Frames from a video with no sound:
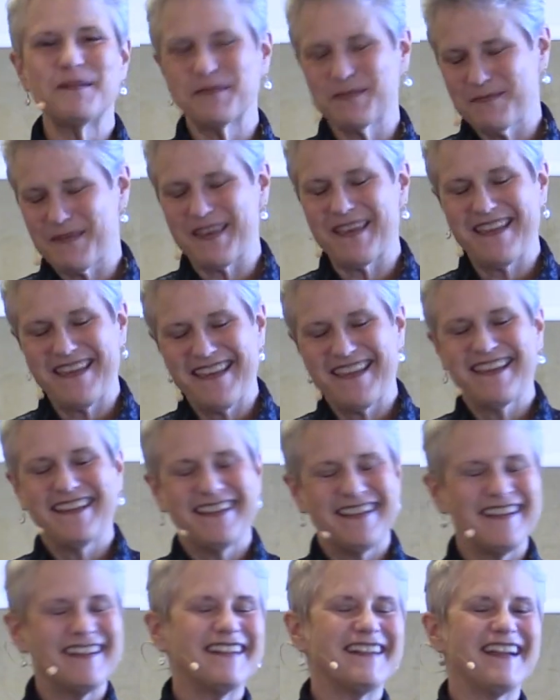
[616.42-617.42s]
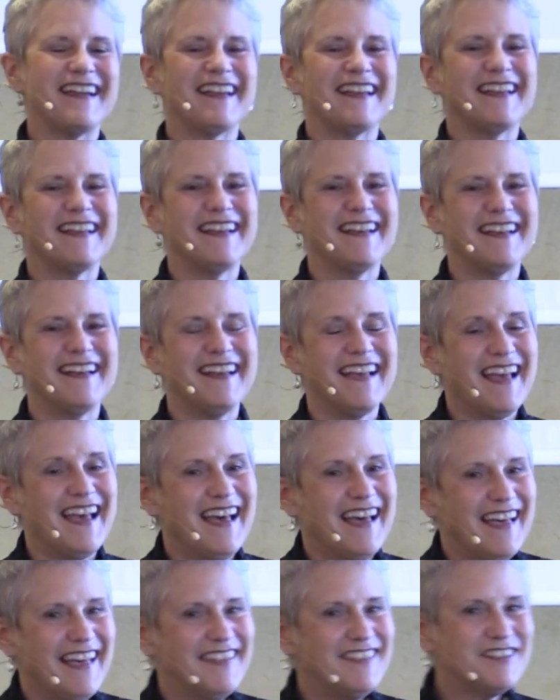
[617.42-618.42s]
helps me. All right.
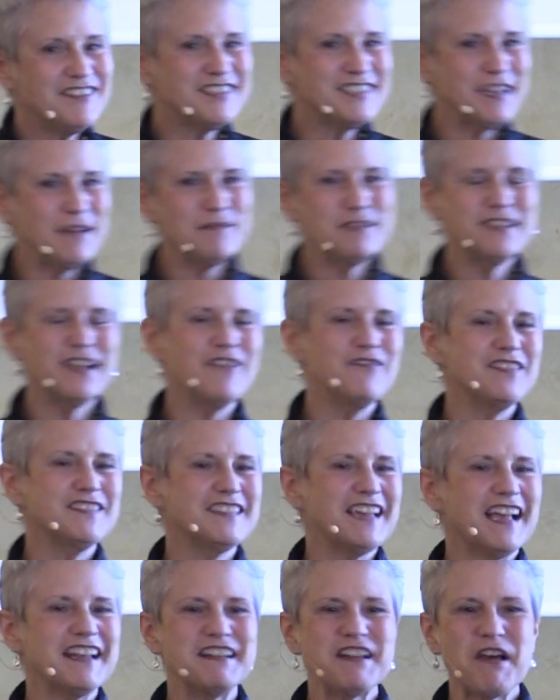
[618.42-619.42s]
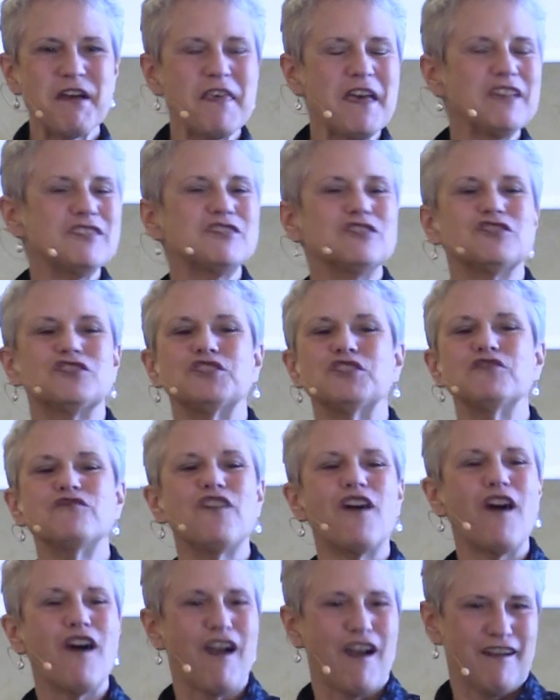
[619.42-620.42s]
There's some stuff it's like, no, that's just too
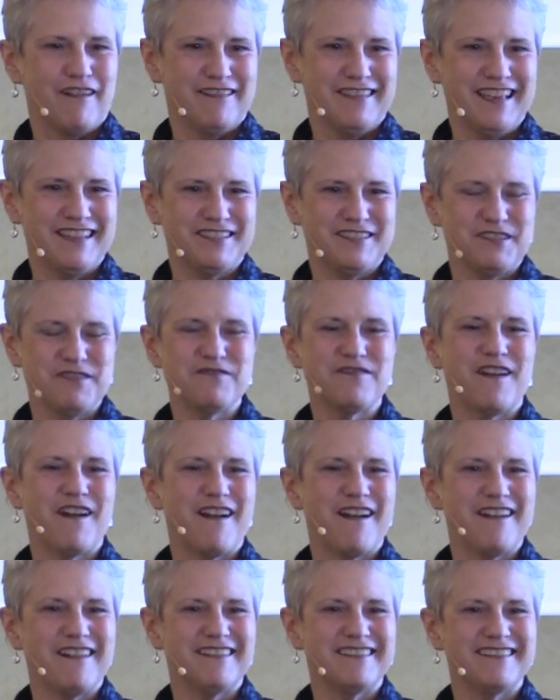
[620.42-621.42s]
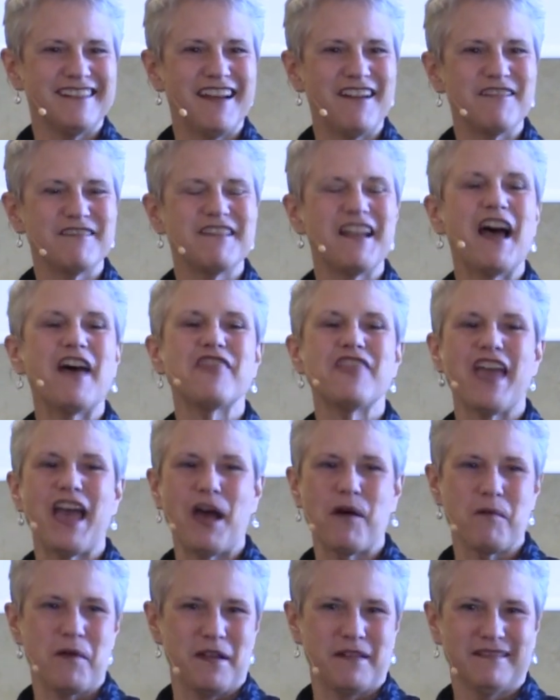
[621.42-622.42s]
far. That's too far. No, not
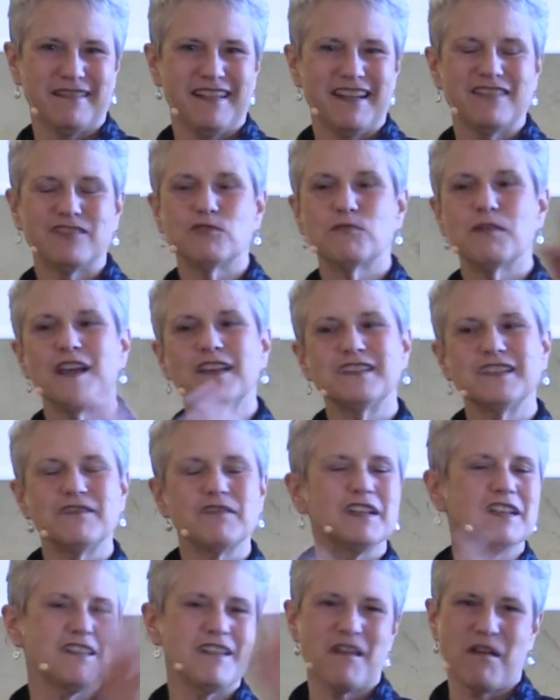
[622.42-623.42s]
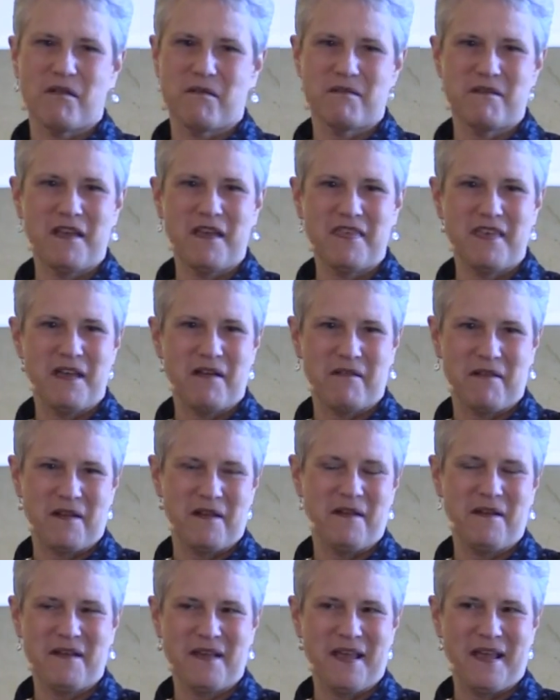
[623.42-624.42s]
that one. The rest of it, no, not that
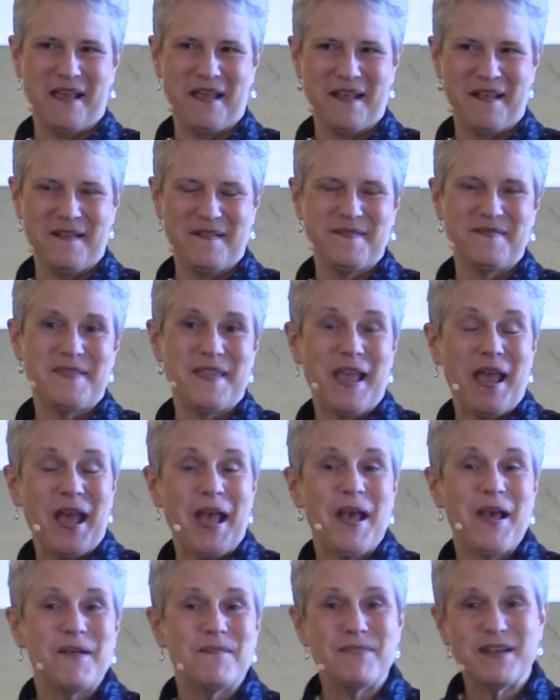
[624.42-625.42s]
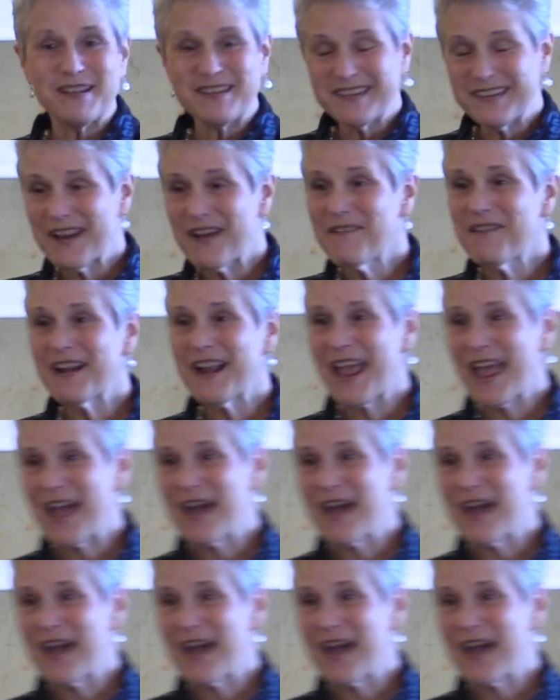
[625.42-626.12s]
one. Okay. But you know what